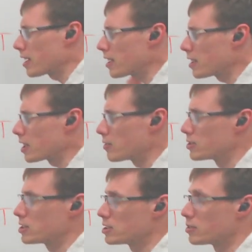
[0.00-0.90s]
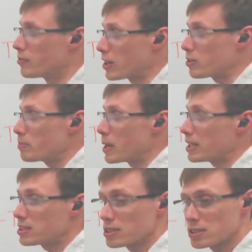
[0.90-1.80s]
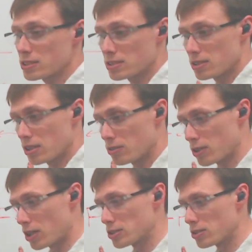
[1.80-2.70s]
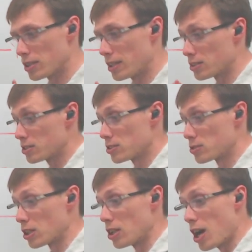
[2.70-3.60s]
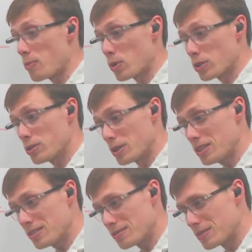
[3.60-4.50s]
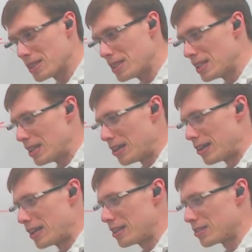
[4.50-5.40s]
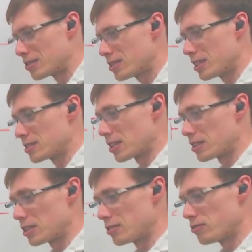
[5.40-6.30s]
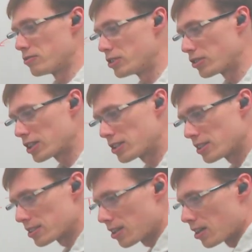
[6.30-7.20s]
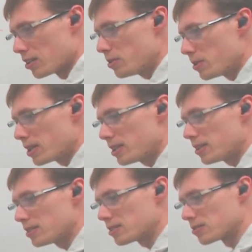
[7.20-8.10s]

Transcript: That kind of covers just the very basics of causal analysis. There's a lot more to it. All right. There's things like regression discontinuities.